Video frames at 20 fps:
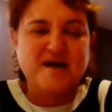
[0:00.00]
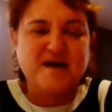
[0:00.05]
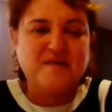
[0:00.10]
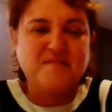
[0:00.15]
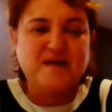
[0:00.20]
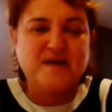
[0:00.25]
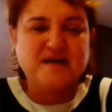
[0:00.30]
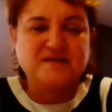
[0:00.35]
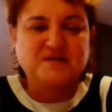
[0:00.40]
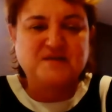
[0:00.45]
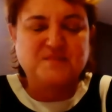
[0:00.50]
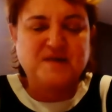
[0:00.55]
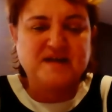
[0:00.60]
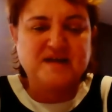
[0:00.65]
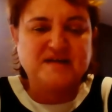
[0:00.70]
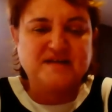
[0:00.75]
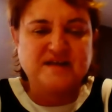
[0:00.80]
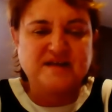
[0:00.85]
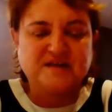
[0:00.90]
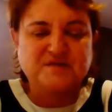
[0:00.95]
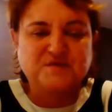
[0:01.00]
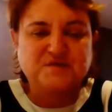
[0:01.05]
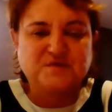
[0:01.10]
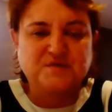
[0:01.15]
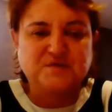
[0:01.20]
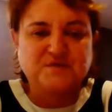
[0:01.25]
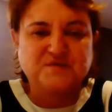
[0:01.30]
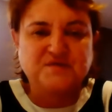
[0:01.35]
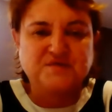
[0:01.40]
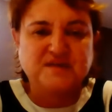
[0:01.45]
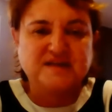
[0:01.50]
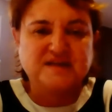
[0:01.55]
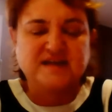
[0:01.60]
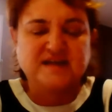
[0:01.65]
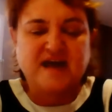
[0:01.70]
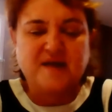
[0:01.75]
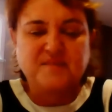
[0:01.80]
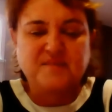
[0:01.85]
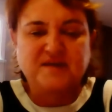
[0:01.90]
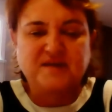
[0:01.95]
mastermind sales cruise that's
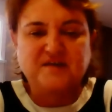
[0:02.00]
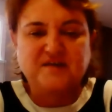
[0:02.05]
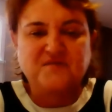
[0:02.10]
happening